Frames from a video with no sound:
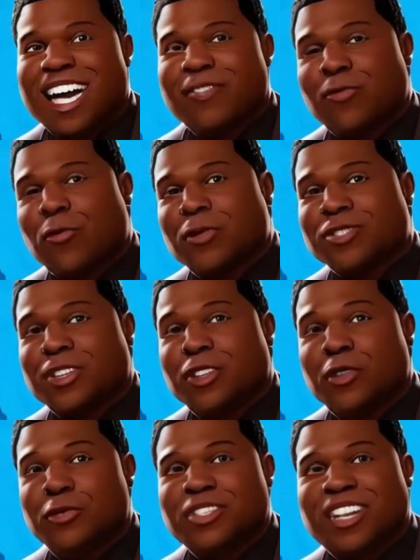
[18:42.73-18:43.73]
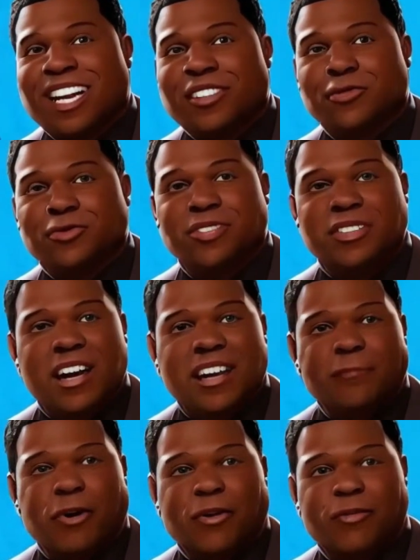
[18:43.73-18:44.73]
And of course, a huge thank you to
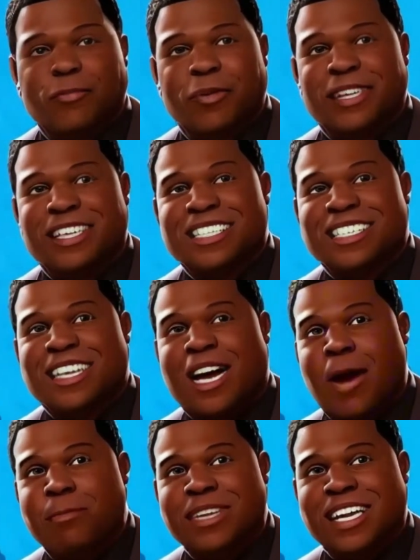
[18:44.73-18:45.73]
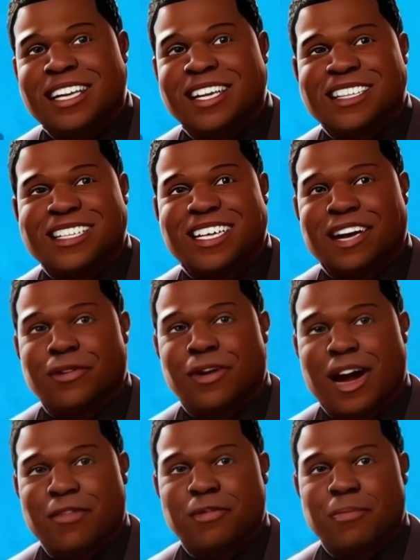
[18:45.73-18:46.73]
Nutty Bar for putting this top 10 list
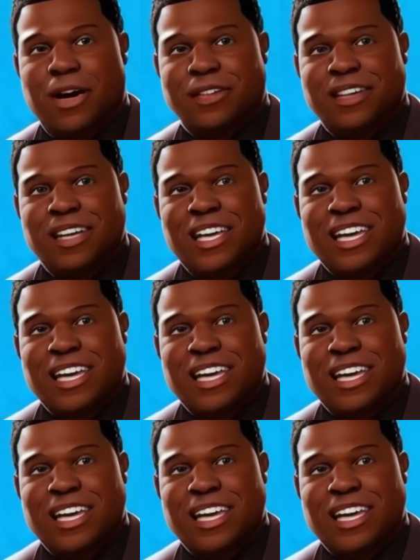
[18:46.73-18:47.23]
together every month